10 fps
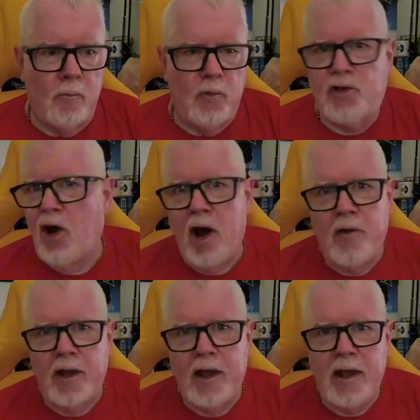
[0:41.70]

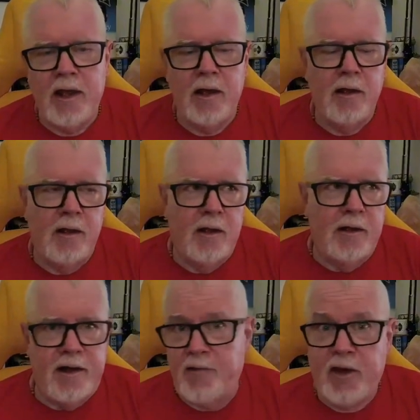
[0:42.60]
retiring here,
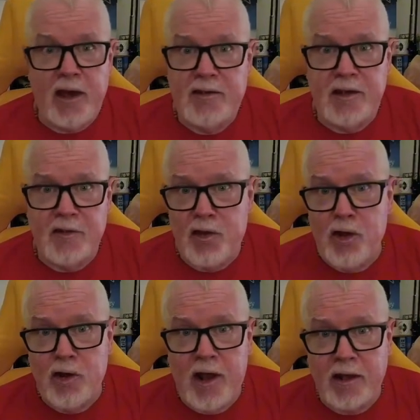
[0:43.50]
navigating the
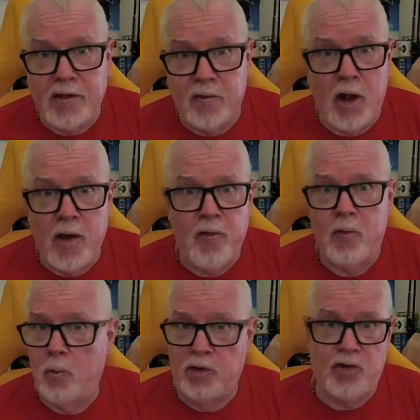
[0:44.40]
third act of life,
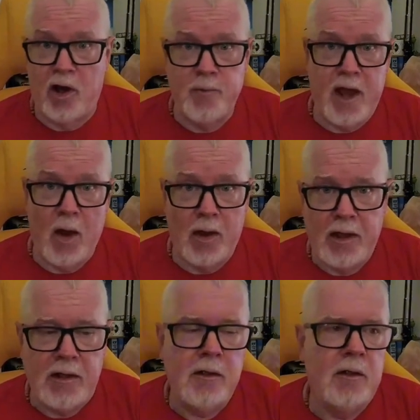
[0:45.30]
which I'm now
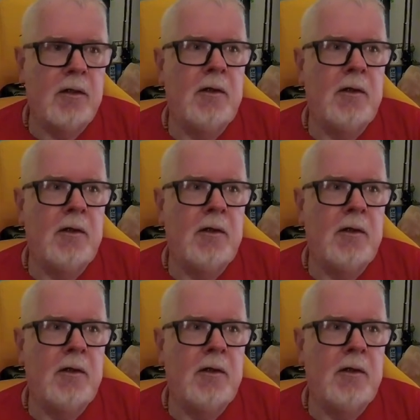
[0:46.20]
in.